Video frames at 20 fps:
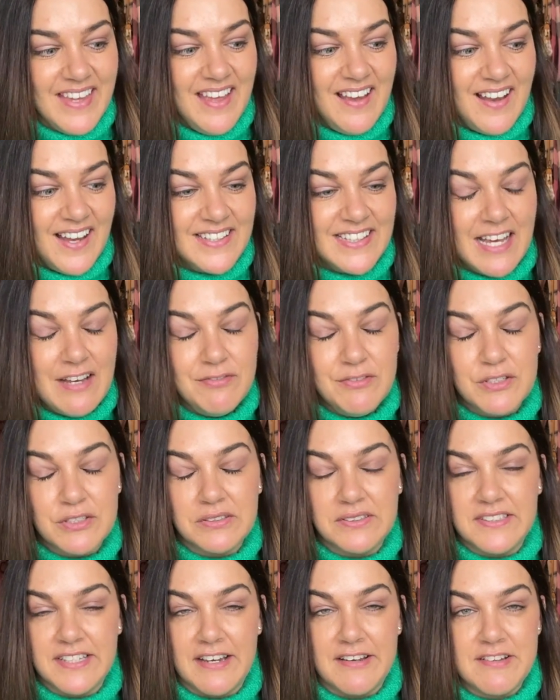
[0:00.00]
I love
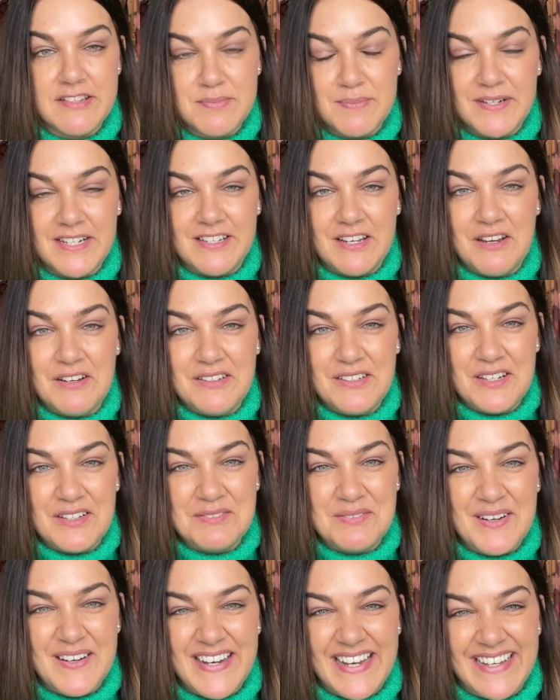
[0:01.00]
cool tones, but I don't know
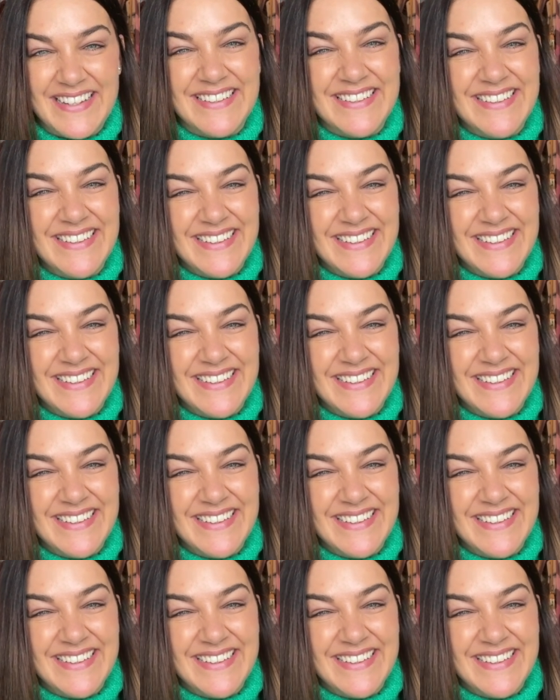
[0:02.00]
why.